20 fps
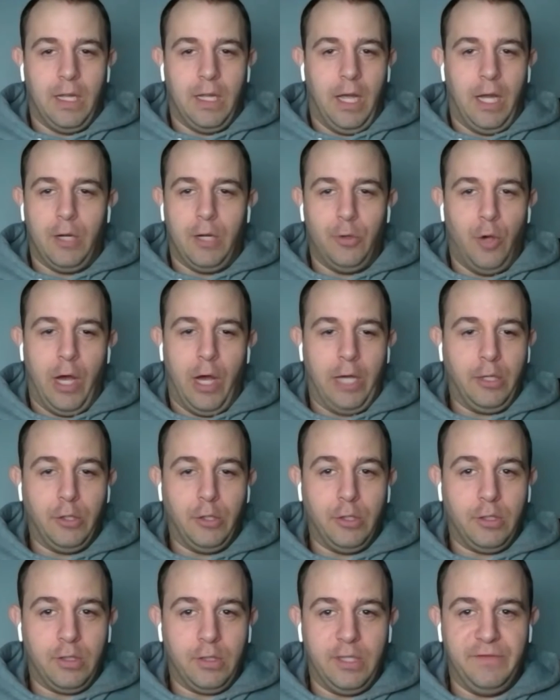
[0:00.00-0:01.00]
know how
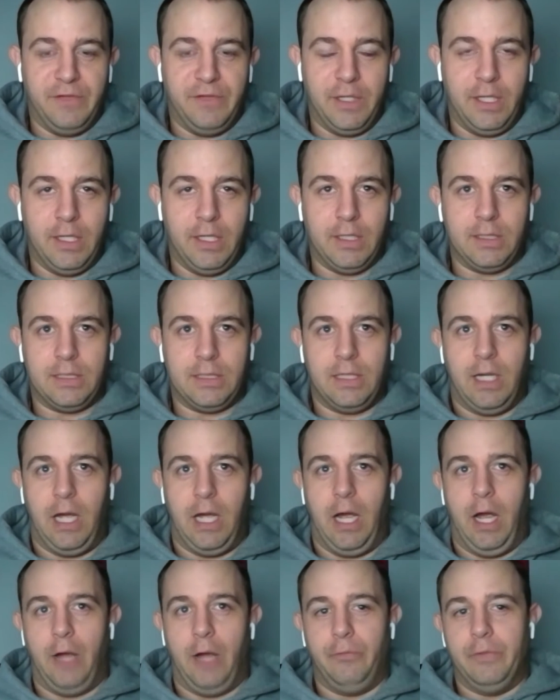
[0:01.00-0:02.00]
good Cleveland is.
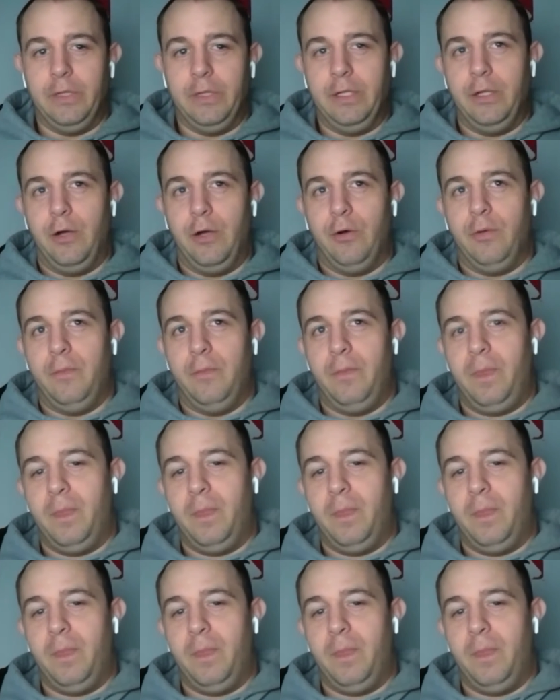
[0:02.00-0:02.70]
I really don't.